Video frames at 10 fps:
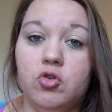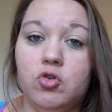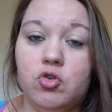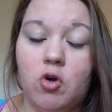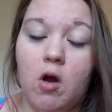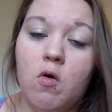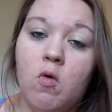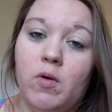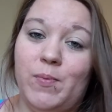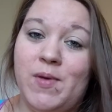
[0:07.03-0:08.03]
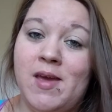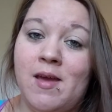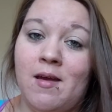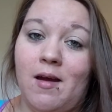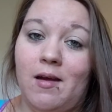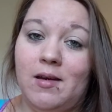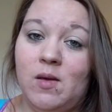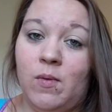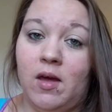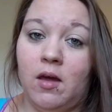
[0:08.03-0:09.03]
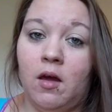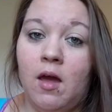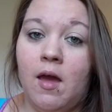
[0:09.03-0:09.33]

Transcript: struggle with being anemic,